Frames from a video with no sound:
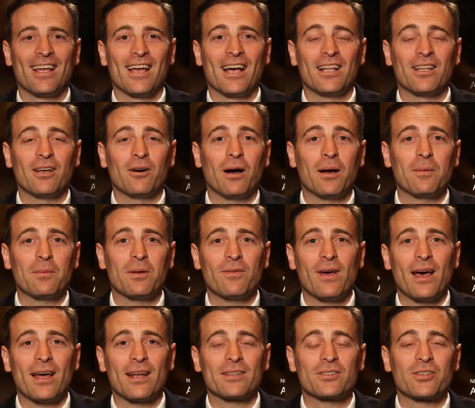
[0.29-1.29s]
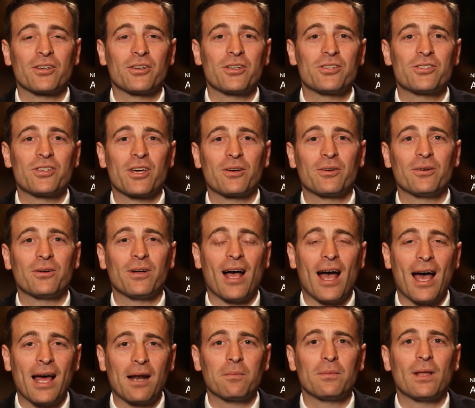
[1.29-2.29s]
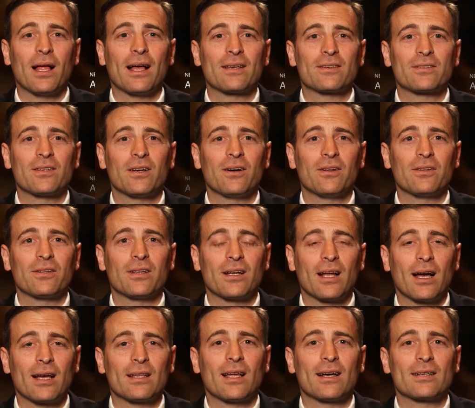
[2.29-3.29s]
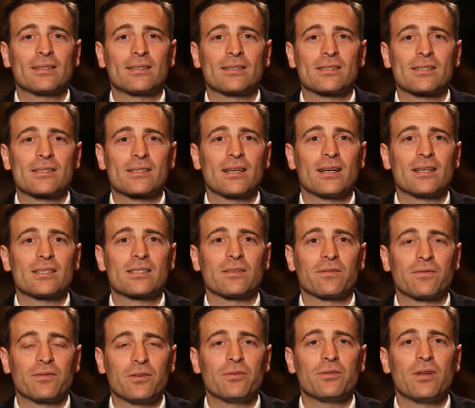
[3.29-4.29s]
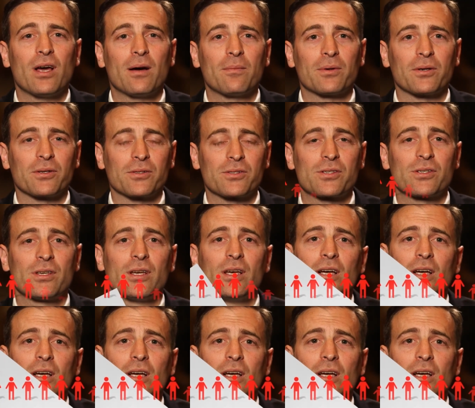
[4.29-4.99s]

Hello, I'm Nevada Attorney General Adam Laxalt, and I'd like to discuss a few numbers.